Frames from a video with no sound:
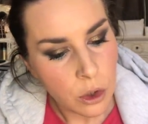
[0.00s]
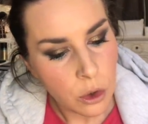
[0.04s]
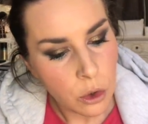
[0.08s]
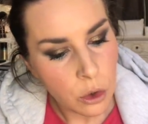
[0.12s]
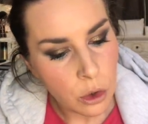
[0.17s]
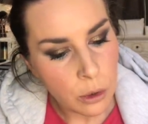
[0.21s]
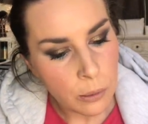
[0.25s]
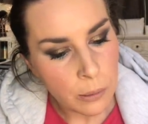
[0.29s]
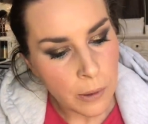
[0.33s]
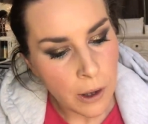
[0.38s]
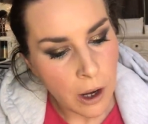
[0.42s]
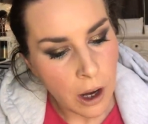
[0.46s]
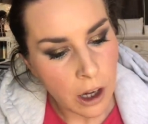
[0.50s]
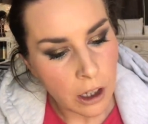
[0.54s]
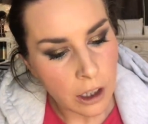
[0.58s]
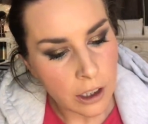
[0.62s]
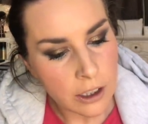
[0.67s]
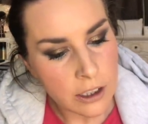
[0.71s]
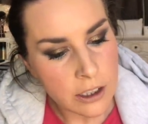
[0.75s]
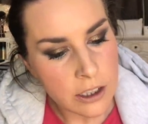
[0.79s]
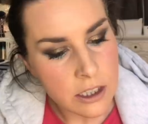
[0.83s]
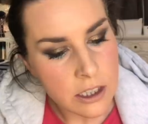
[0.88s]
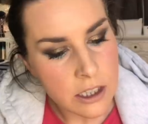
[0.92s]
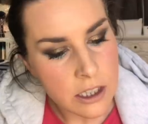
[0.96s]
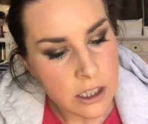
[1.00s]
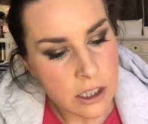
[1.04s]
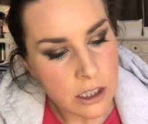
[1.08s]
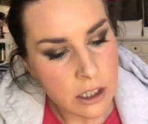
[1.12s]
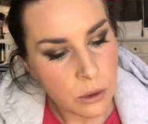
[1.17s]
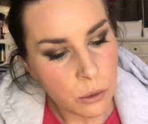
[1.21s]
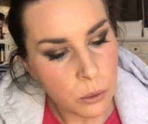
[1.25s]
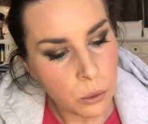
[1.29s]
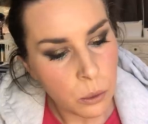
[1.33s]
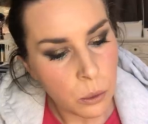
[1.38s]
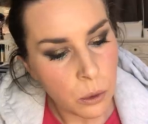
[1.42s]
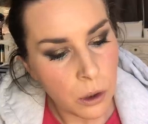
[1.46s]
No markings.
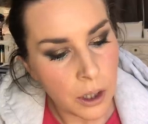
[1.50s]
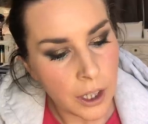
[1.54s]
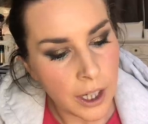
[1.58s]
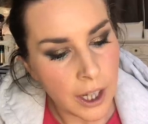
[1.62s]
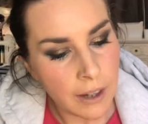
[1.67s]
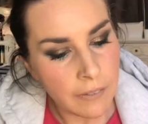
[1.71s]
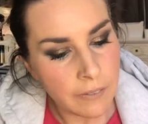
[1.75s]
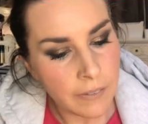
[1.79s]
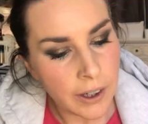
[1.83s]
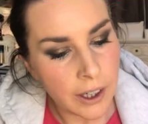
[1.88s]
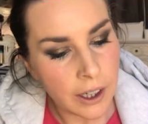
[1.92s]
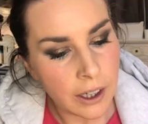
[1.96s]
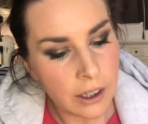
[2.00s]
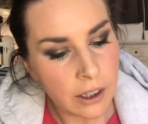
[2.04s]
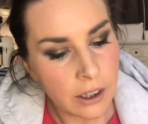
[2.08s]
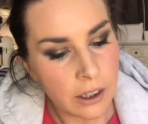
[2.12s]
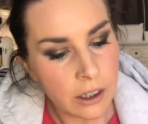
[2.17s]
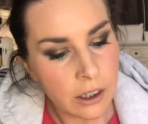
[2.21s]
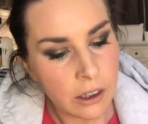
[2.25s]
Whatever.